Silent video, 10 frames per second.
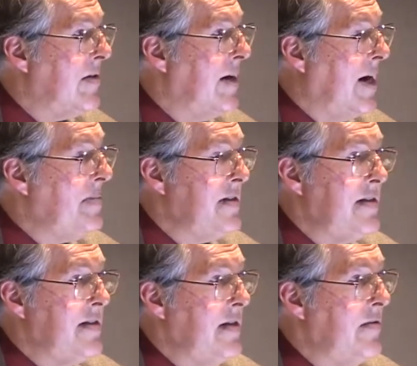The
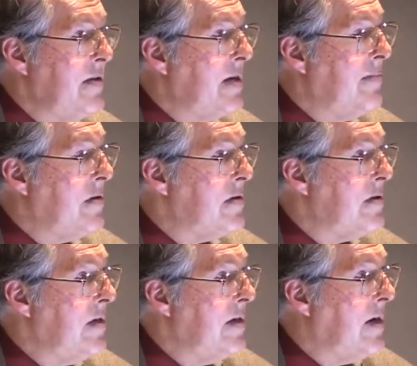Ipcc resembles
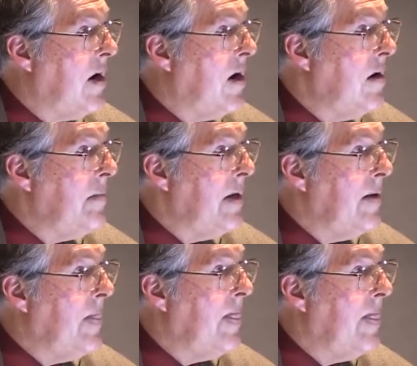the
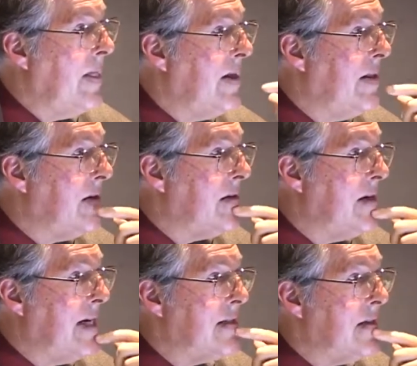Army in that
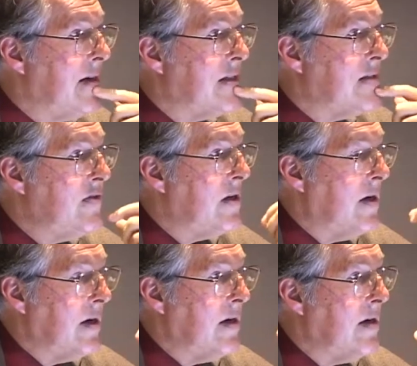it has lots of
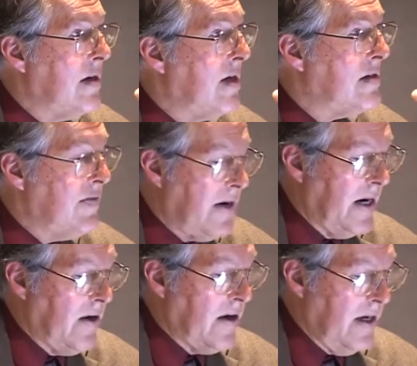jargon, lots of
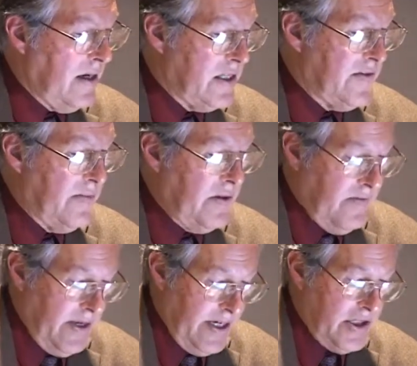hierarchy, lots of
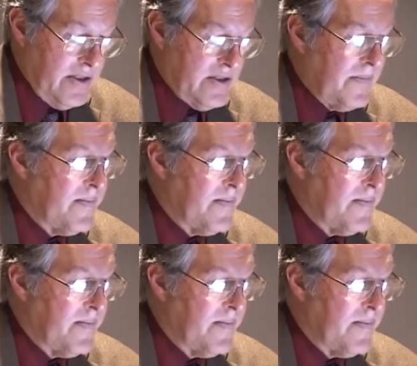abbreviations.